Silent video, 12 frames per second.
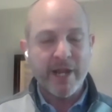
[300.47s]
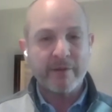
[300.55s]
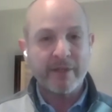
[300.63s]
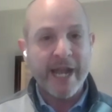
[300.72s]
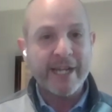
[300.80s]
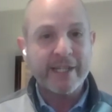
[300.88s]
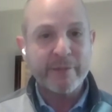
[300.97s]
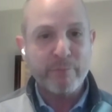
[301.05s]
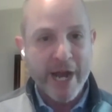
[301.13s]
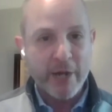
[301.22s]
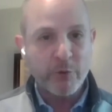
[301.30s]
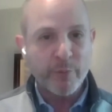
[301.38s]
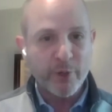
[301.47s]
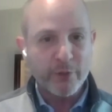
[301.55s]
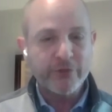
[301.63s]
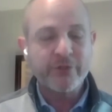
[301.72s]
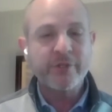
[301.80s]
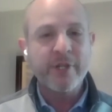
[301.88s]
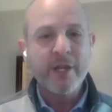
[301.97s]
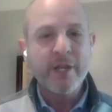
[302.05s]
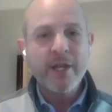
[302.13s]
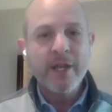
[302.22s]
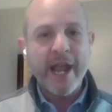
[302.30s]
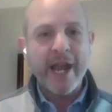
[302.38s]
and likely microbursts.
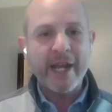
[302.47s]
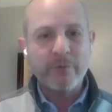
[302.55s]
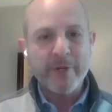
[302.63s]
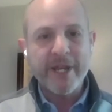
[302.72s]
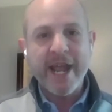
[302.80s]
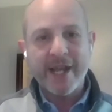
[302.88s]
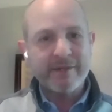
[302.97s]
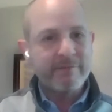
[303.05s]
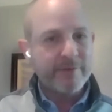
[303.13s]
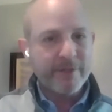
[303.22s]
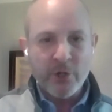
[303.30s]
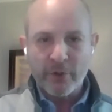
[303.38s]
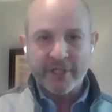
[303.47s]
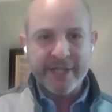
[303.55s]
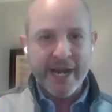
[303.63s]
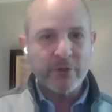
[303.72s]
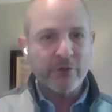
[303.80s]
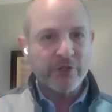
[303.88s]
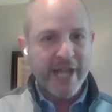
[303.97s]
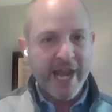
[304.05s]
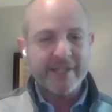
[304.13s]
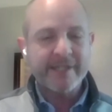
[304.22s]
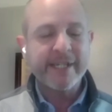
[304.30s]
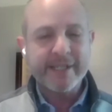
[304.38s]
And we had, containers
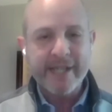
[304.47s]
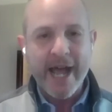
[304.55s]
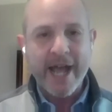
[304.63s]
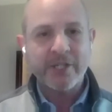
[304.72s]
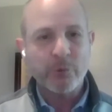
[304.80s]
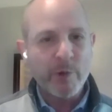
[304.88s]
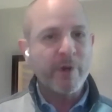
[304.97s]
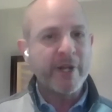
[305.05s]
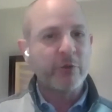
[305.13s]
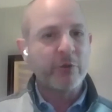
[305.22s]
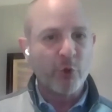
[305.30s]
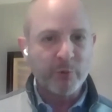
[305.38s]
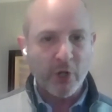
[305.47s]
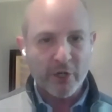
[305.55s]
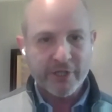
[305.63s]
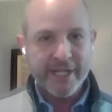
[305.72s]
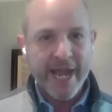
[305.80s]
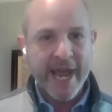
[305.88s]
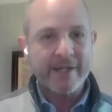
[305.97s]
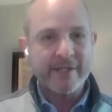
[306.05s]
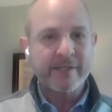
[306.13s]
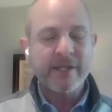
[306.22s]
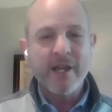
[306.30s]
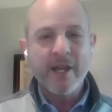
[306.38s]
stacked 6 high. So we went and groomed our stacks,
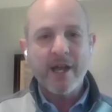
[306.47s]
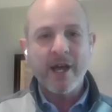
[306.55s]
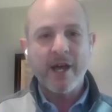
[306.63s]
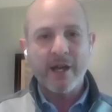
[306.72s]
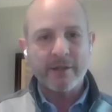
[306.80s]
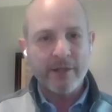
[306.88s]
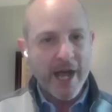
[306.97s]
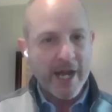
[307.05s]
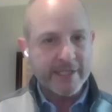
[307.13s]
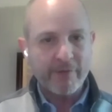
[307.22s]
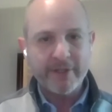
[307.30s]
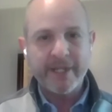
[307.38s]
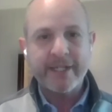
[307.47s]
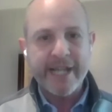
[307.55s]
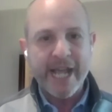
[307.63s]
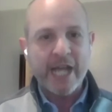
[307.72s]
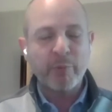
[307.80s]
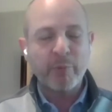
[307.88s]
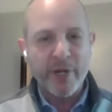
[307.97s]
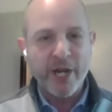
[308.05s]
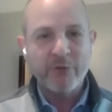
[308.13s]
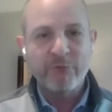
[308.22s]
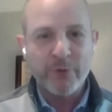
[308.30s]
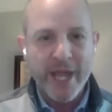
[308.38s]
locked everything down and
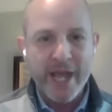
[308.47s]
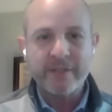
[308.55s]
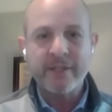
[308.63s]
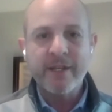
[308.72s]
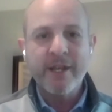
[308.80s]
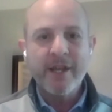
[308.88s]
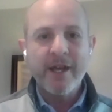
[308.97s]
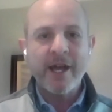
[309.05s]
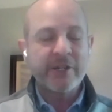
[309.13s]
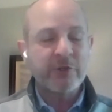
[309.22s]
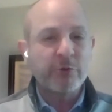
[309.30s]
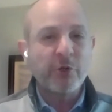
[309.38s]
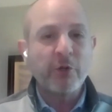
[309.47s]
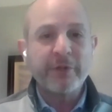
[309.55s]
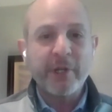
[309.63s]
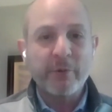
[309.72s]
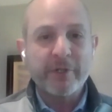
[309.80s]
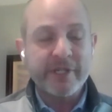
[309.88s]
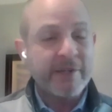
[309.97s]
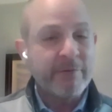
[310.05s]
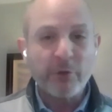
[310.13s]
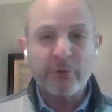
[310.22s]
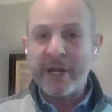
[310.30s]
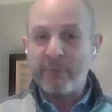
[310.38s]
prepared for that. As a result, even
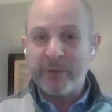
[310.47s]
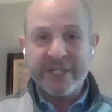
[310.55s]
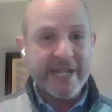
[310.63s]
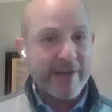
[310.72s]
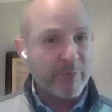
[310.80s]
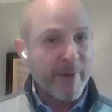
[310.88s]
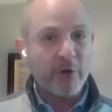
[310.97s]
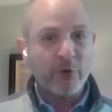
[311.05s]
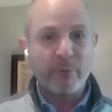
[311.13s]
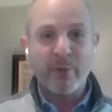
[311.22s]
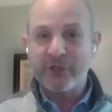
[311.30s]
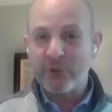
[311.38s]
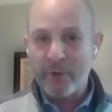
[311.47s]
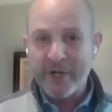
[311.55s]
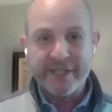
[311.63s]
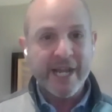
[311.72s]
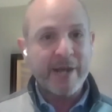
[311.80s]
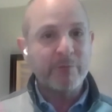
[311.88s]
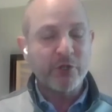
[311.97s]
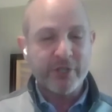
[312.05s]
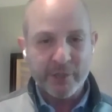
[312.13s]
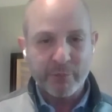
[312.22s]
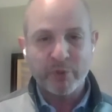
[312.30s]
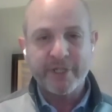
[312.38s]
though we did have the microburst, the winds came just
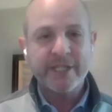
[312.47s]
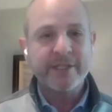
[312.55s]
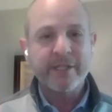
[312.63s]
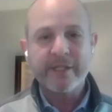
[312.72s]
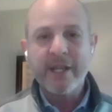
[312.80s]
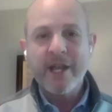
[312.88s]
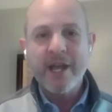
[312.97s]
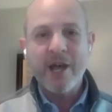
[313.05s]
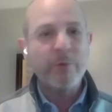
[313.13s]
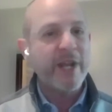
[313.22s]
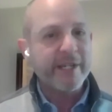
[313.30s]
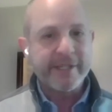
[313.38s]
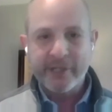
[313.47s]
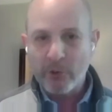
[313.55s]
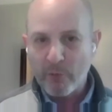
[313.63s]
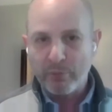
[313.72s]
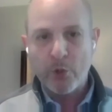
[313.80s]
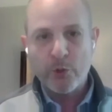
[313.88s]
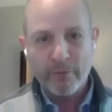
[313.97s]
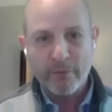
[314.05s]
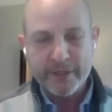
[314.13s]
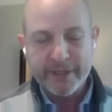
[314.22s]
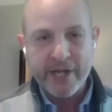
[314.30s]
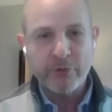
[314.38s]
as predicted. we had 0 blown over
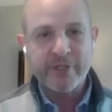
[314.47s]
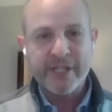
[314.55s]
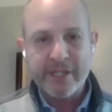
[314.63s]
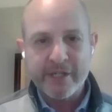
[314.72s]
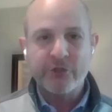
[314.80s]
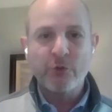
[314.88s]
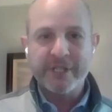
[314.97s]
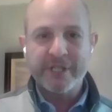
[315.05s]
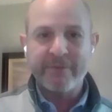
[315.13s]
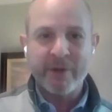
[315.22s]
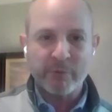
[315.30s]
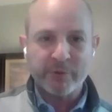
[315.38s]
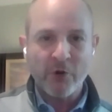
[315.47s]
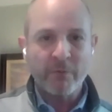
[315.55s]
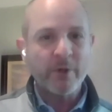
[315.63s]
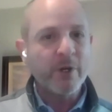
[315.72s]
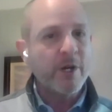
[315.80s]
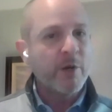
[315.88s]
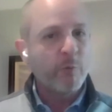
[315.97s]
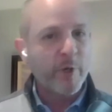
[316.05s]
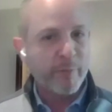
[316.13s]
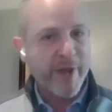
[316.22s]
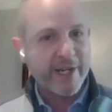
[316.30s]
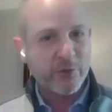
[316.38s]
containers. And as soon as the event was over, we
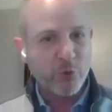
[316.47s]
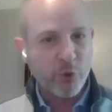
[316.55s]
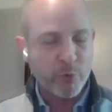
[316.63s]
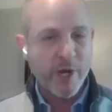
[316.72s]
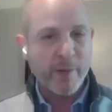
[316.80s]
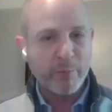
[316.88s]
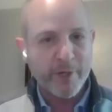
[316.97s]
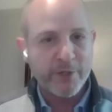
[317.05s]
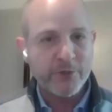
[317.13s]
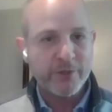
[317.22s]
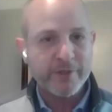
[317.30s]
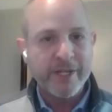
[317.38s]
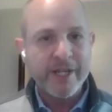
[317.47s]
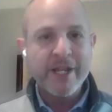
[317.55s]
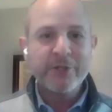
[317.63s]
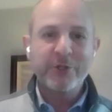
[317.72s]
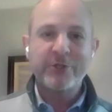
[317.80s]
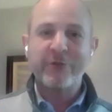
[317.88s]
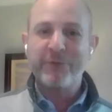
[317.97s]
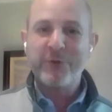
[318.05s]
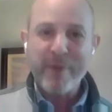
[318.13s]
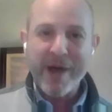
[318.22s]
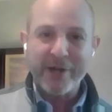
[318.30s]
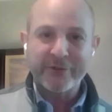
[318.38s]
were back in normal operations. Just a
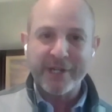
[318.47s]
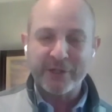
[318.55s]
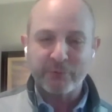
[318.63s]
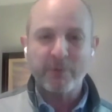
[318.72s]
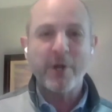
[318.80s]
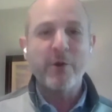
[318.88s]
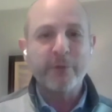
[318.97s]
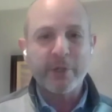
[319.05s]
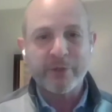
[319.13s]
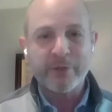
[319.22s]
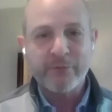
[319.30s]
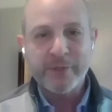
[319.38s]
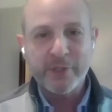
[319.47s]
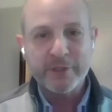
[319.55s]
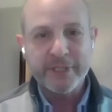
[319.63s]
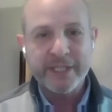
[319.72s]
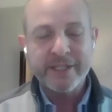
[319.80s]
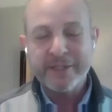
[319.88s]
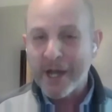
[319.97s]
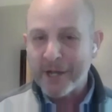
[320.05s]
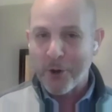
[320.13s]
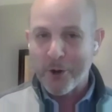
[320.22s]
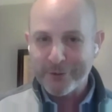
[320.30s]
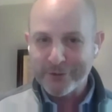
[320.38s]
few miles down the road, there was a facility, not
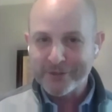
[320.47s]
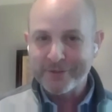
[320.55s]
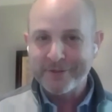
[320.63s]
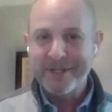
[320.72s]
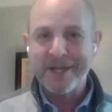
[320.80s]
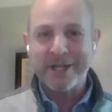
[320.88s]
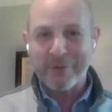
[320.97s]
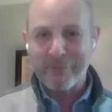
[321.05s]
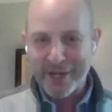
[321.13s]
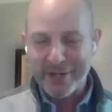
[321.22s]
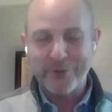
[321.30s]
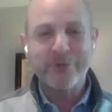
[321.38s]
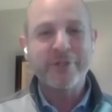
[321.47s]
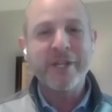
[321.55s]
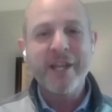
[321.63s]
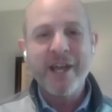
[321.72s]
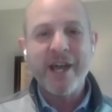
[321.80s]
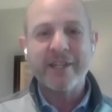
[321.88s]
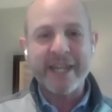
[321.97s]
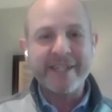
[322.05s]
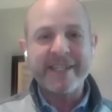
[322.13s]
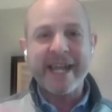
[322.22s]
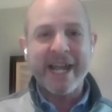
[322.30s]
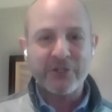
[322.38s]
ours, competitors. They
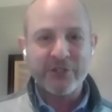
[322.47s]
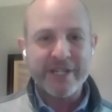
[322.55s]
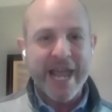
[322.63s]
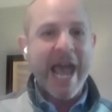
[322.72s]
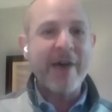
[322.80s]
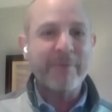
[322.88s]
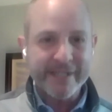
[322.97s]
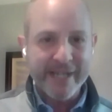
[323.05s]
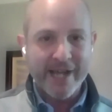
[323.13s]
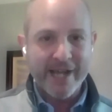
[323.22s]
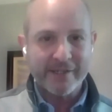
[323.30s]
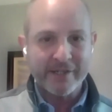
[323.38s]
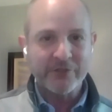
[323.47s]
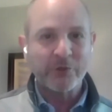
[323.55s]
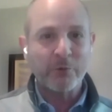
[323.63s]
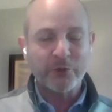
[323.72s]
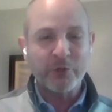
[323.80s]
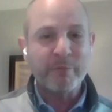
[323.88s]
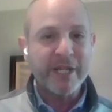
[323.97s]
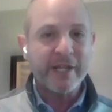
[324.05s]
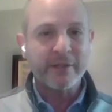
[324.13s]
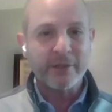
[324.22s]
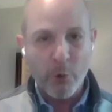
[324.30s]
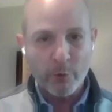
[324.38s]
stack actually half as high as us, so it should be
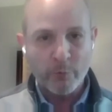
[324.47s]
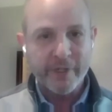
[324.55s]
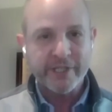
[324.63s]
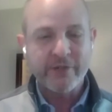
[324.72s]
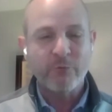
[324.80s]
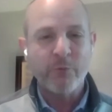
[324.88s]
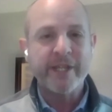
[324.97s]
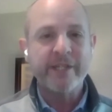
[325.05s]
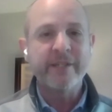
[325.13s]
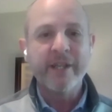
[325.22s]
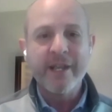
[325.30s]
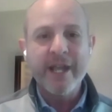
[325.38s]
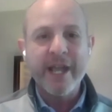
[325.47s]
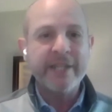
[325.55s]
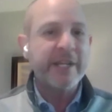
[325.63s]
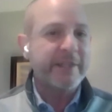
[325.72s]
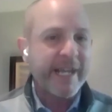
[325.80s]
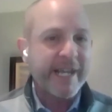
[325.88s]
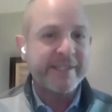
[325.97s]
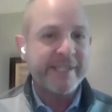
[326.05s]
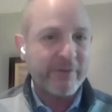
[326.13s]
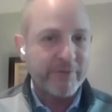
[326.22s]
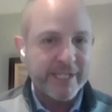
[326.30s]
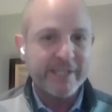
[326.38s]
a lower risk of wind, and yet they had
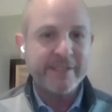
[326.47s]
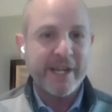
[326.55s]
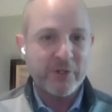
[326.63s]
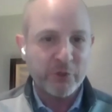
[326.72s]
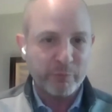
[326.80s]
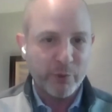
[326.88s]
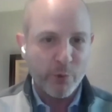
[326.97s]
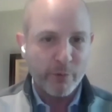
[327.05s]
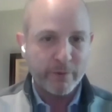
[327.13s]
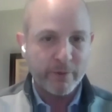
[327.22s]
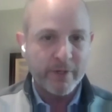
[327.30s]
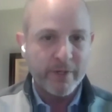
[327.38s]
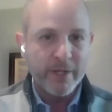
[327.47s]
70 containers blow over.